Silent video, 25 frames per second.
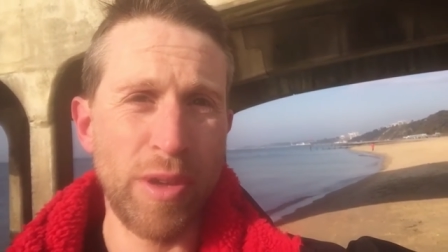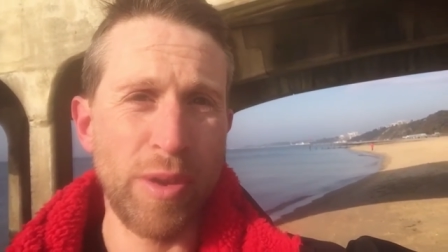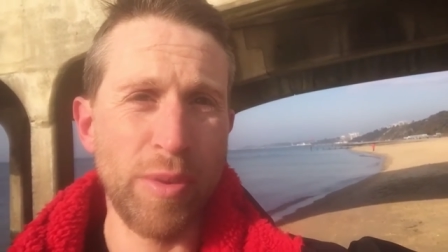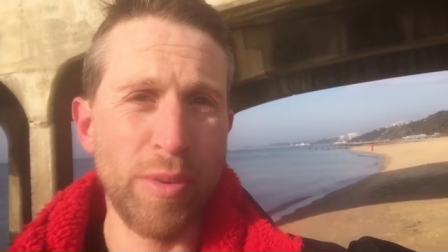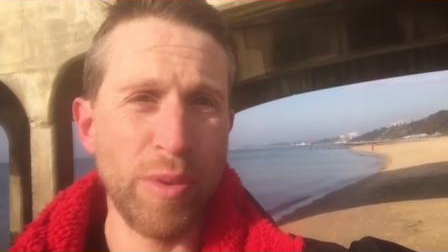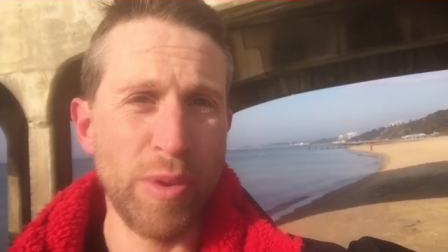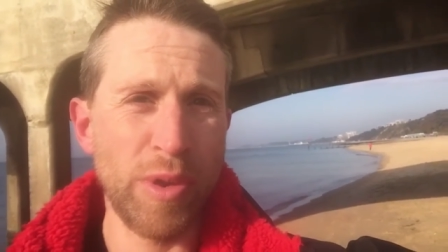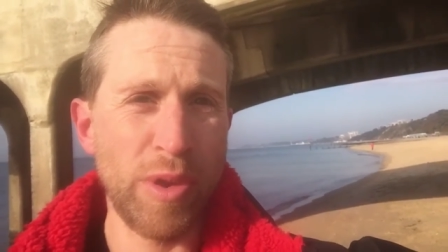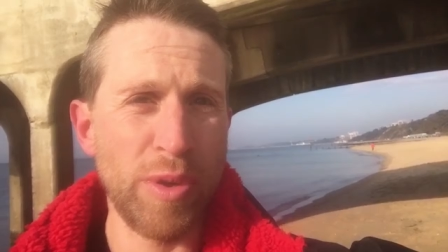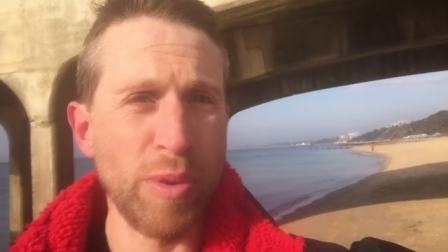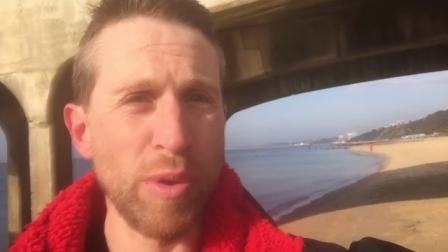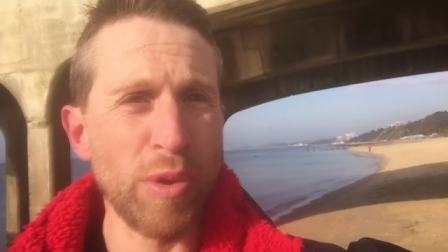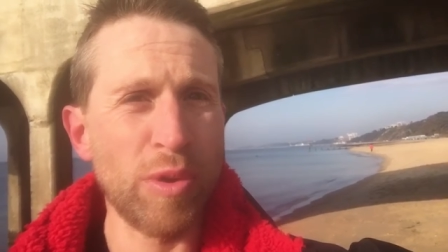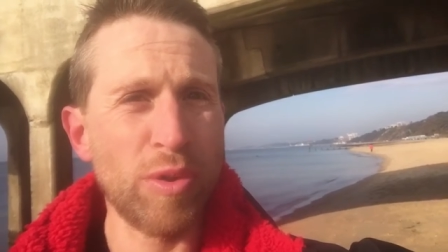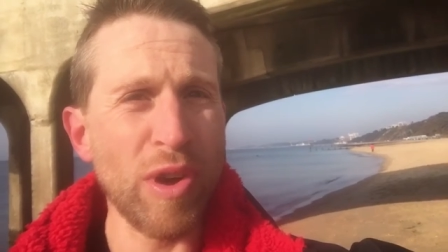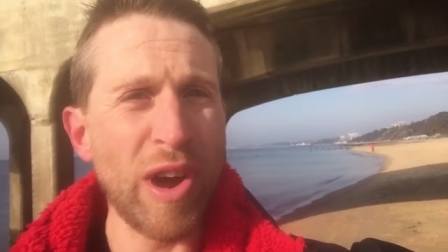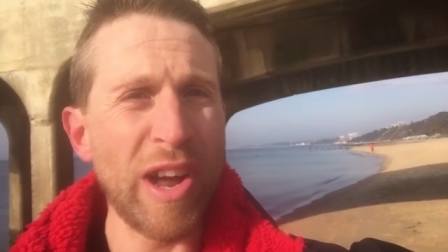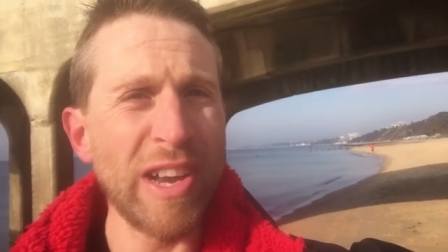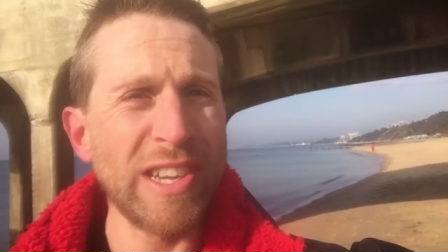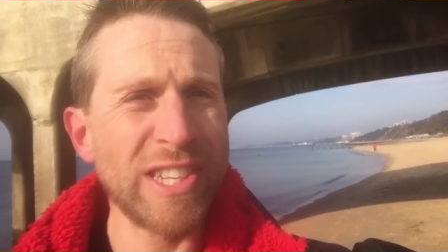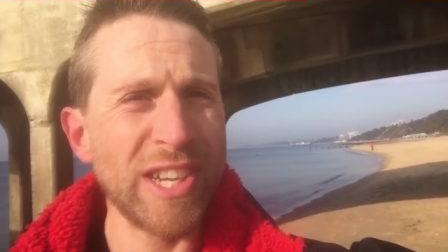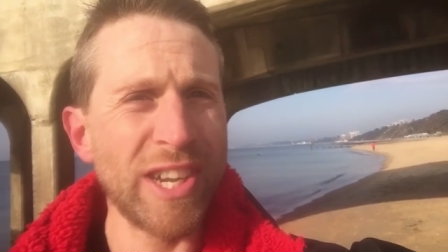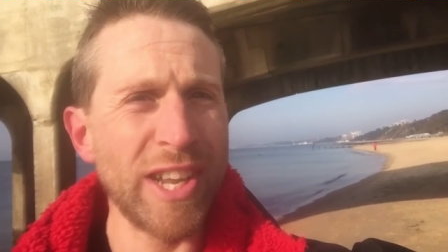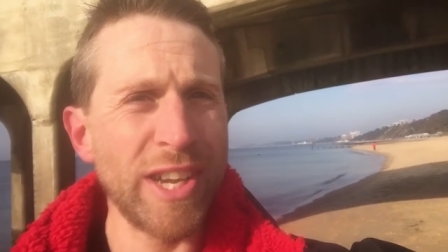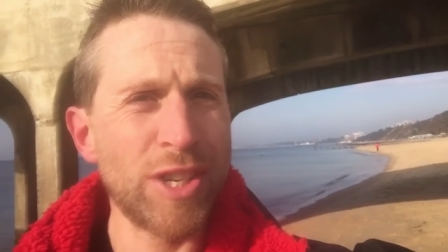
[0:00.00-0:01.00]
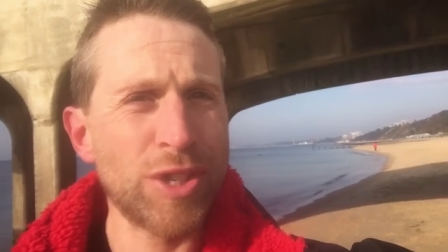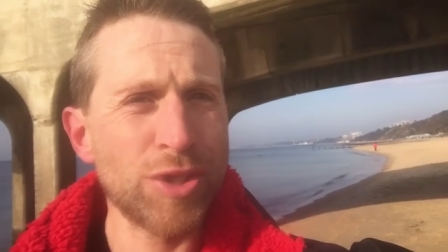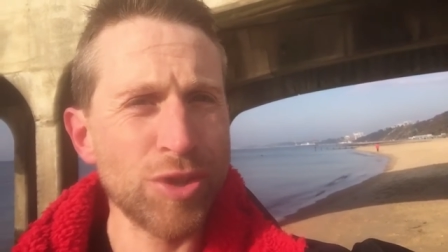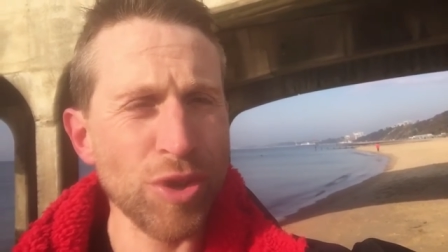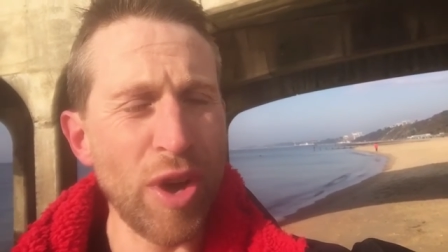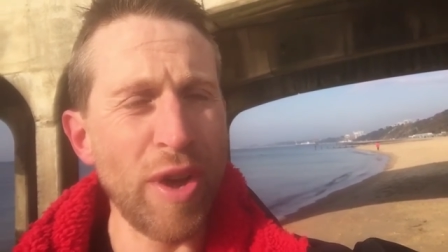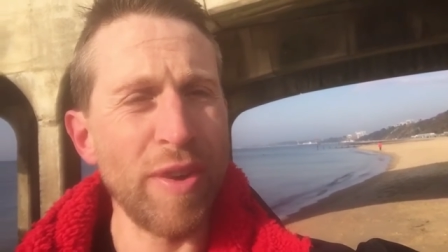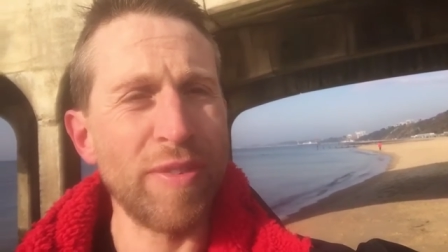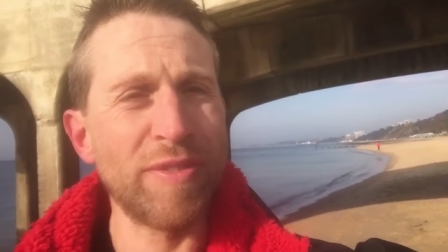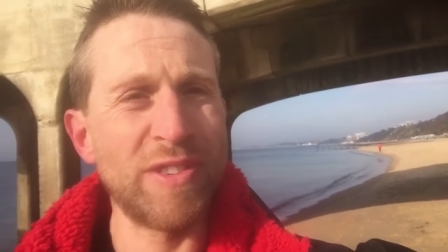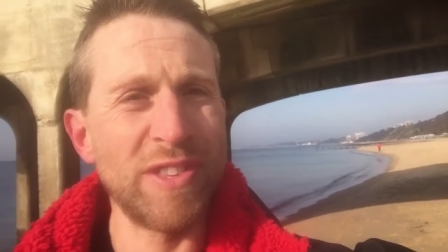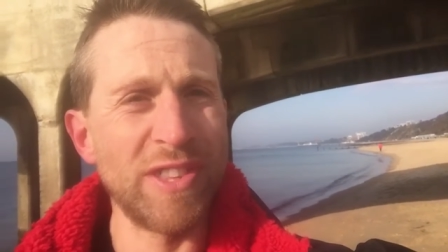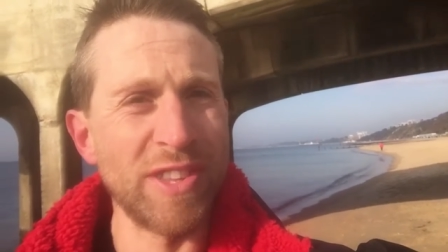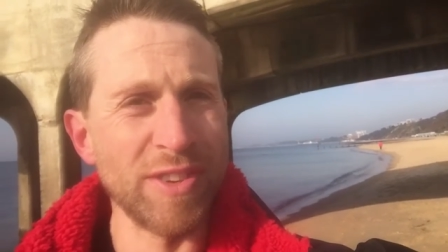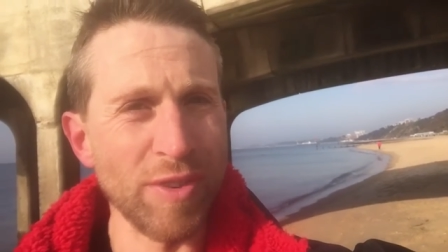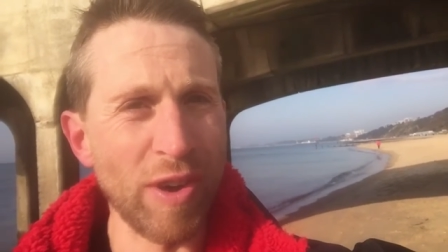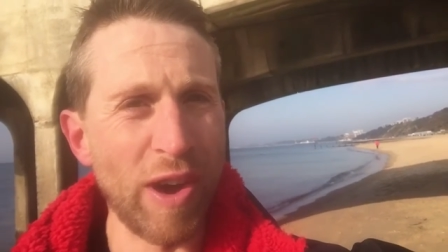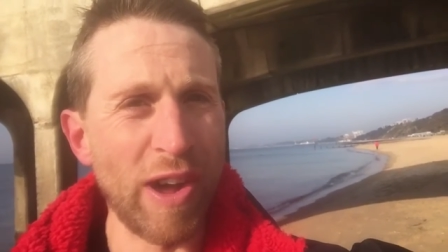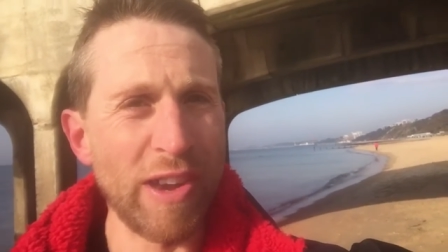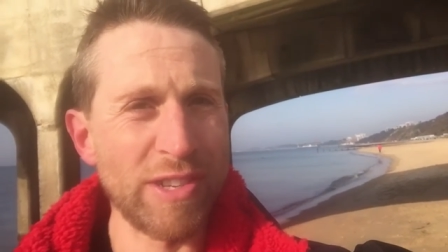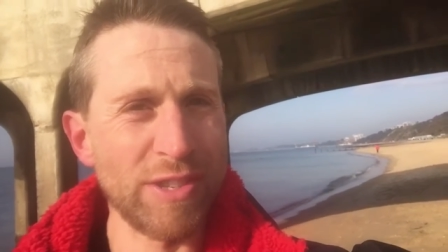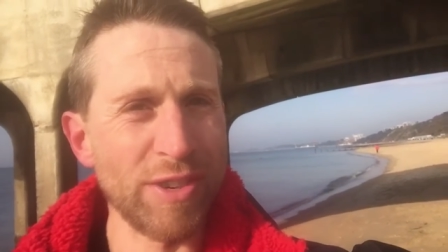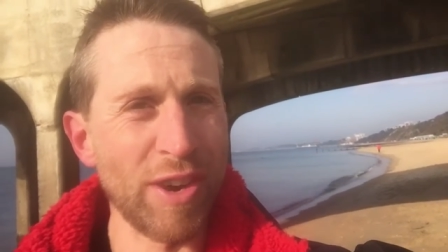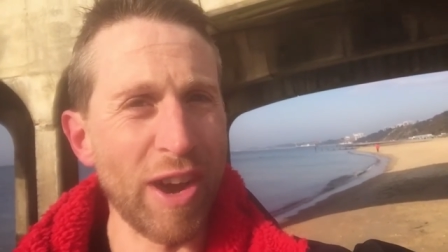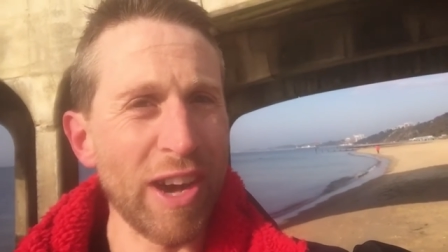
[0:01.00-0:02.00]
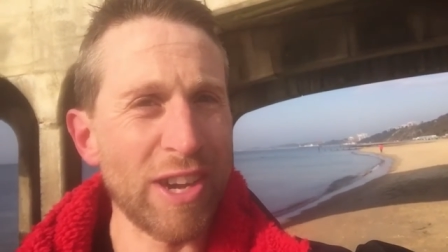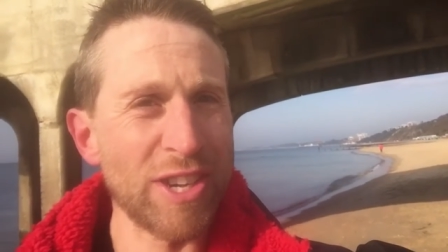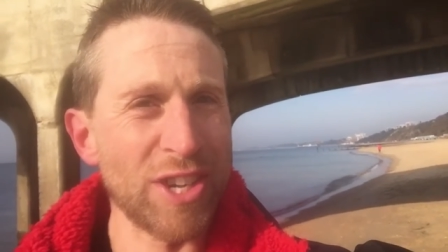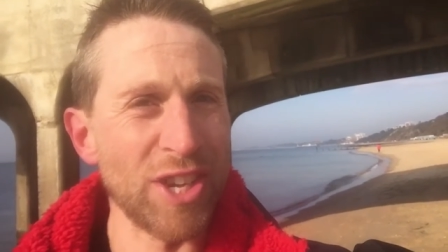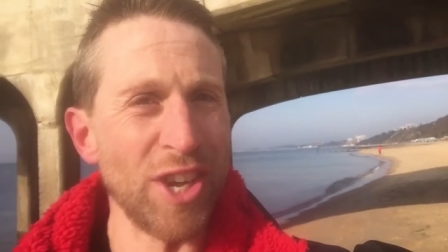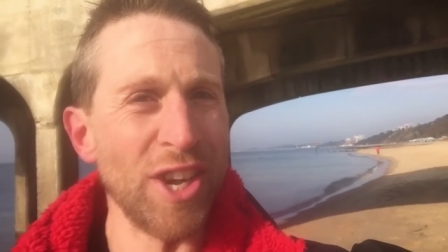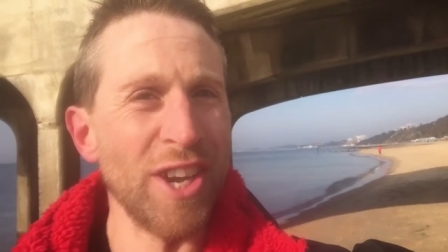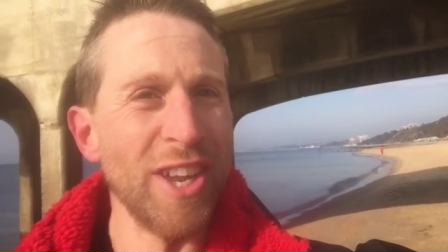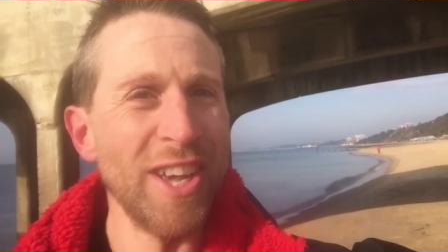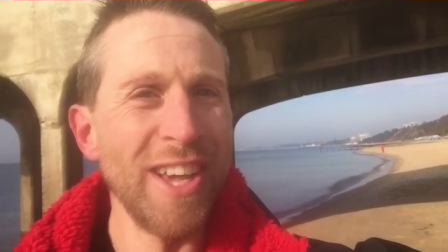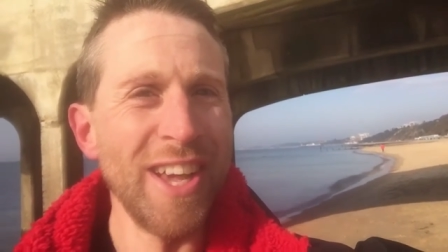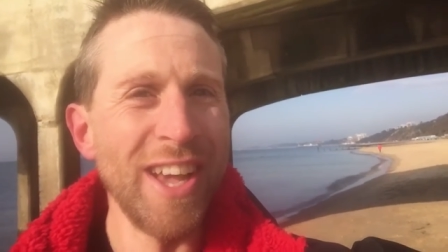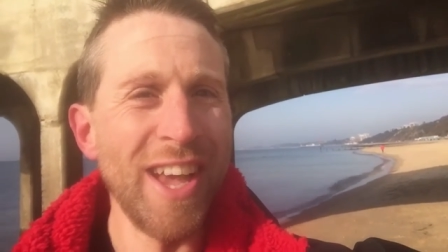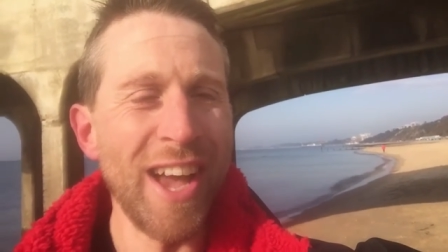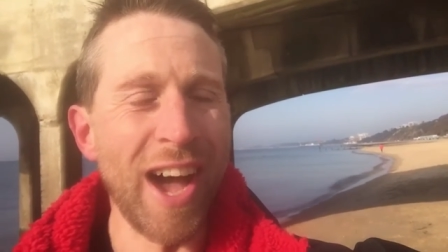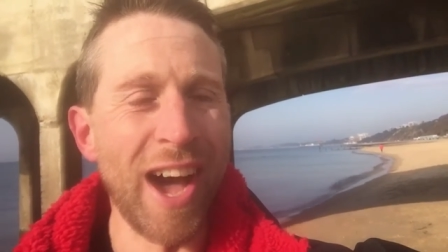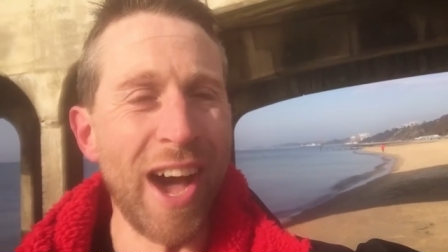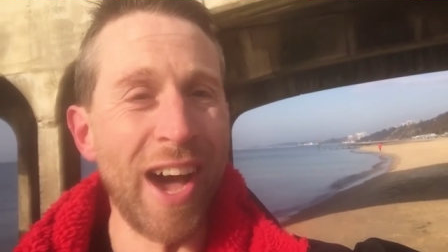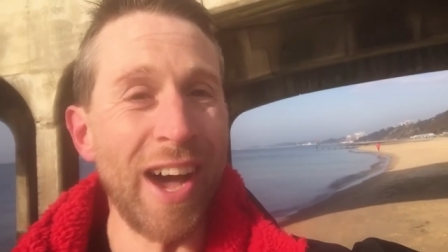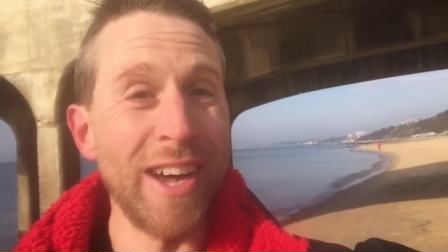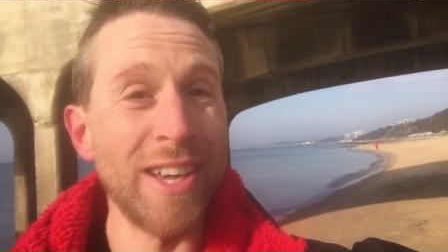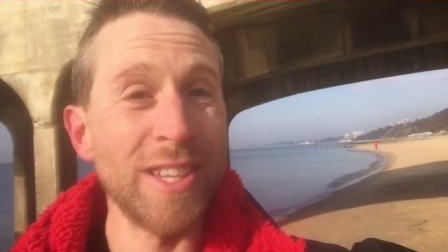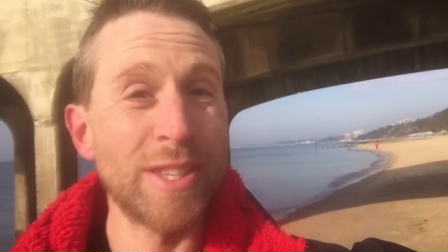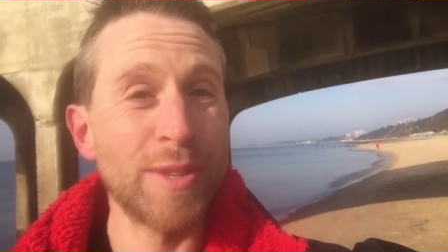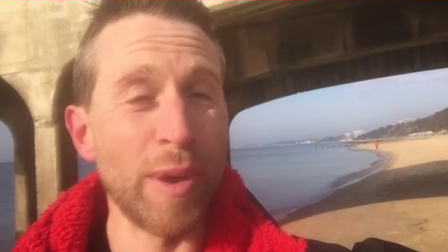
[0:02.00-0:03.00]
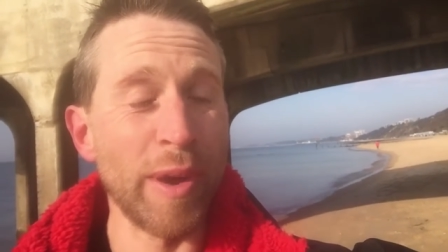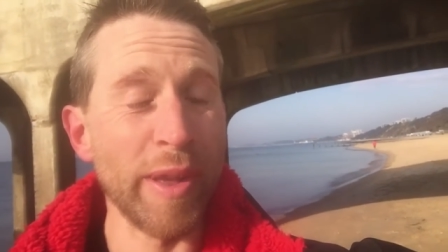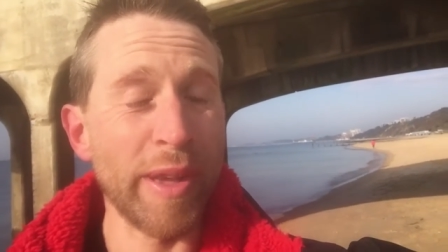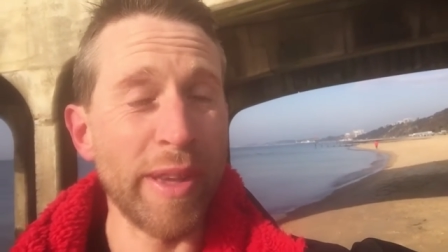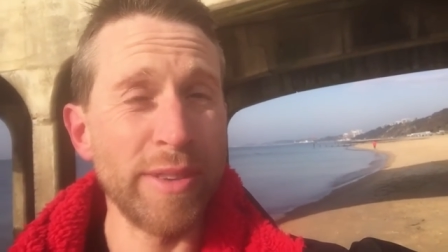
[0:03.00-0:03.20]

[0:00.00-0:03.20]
you, you will gradually drift in the right direction uh, as well.